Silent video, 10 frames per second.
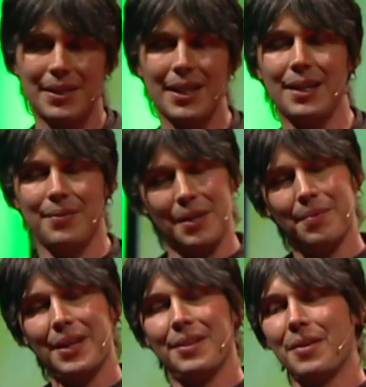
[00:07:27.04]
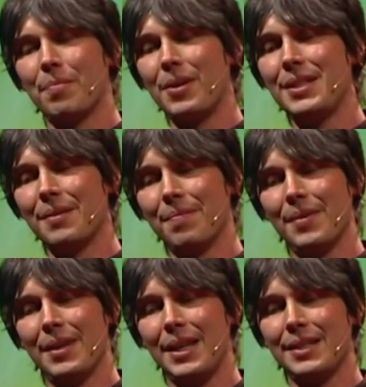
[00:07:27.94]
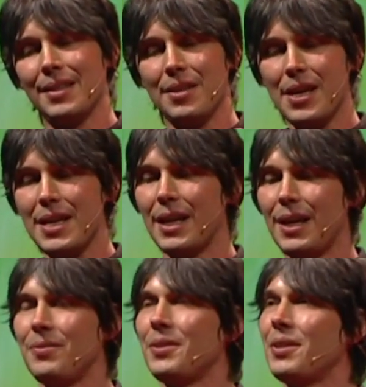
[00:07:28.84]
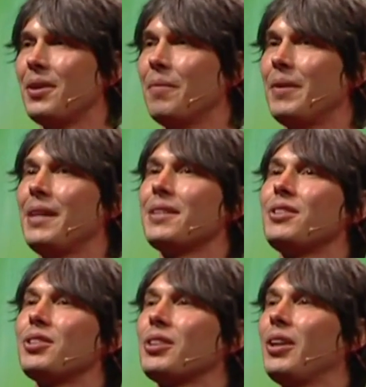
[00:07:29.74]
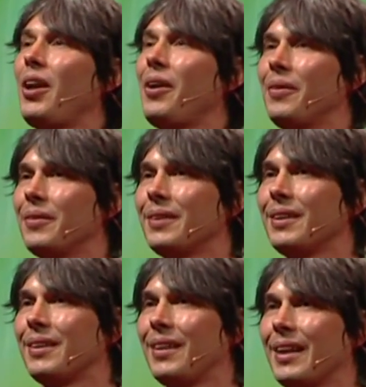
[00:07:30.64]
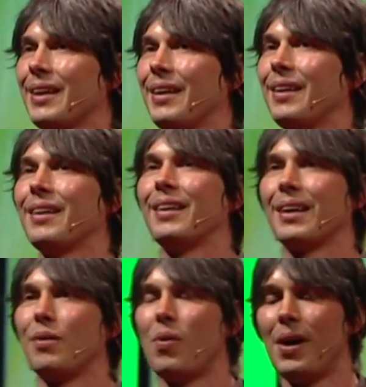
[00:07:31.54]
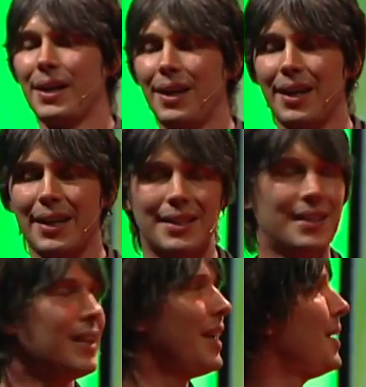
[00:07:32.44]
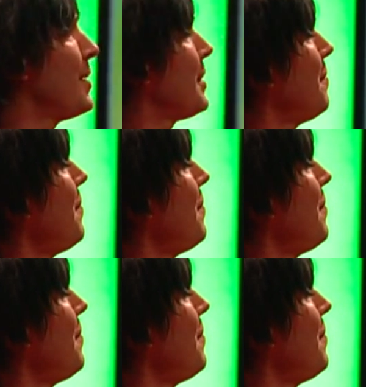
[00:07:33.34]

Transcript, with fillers: you're seeing when you put it through a prism is that you heat hydrogen up and it doesn't just glow like a, like a white light. It just